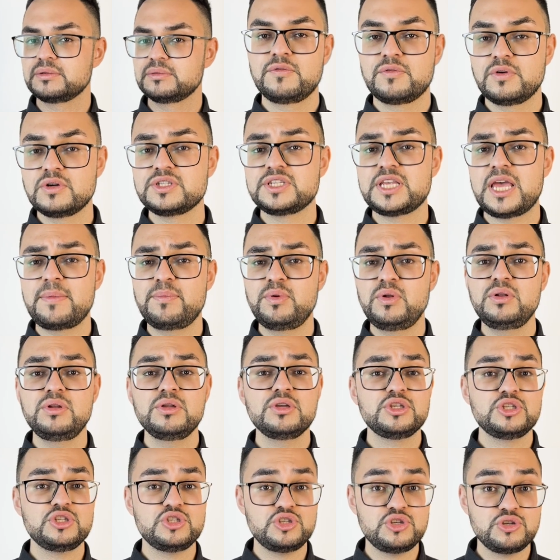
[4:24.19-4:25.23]
For example,
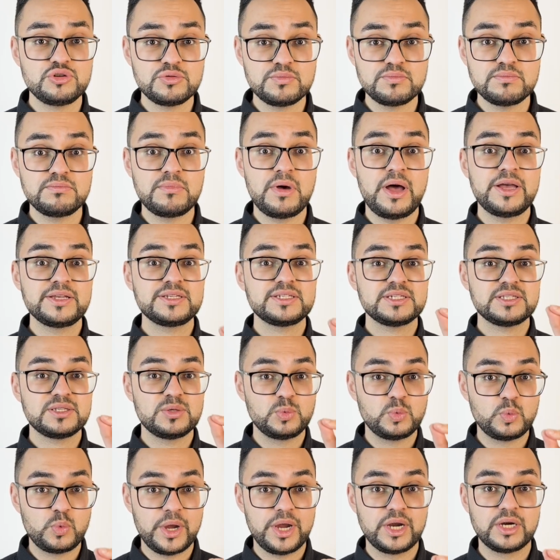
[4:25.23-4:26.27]
you must
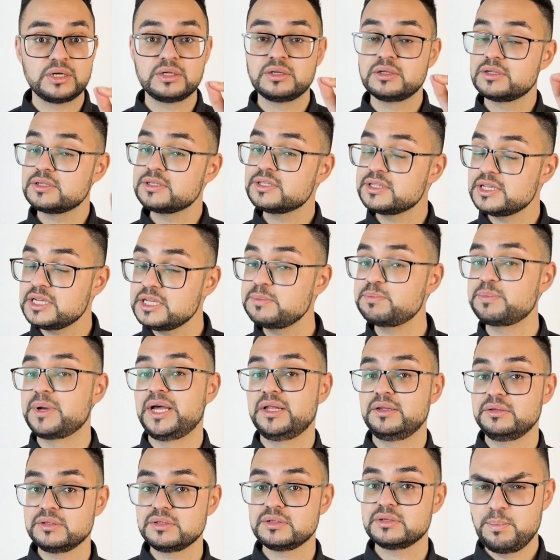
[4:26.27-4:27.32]
wear a
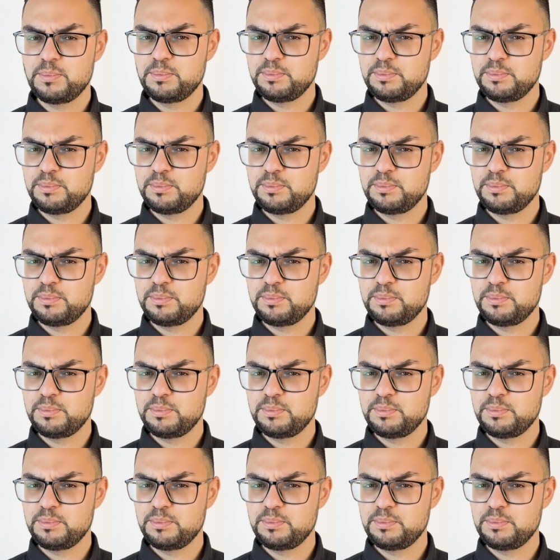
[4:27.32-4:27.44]
seatbelt.